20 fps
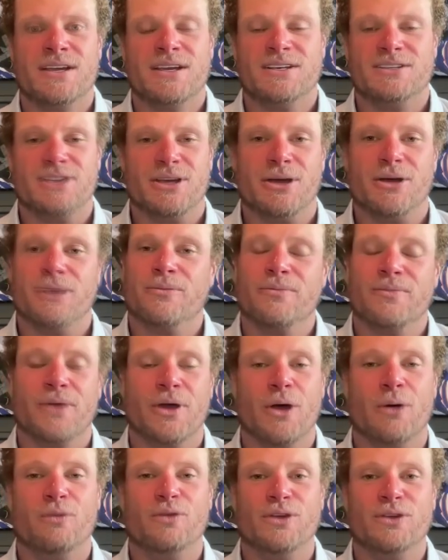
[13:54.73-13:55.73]
So
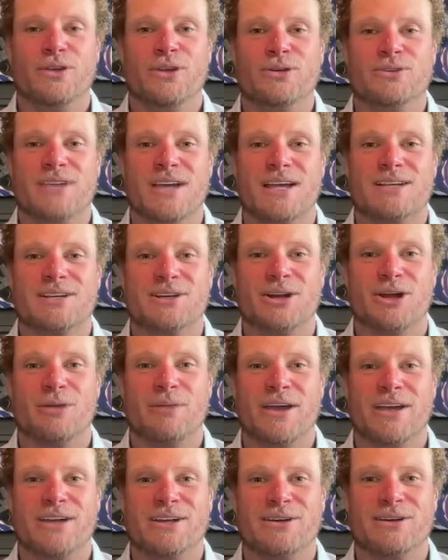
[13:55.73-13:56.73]
hopefully those guys can all
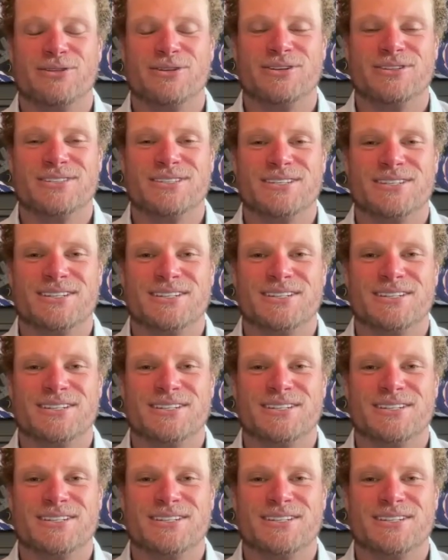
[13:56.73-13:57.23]
make a difference.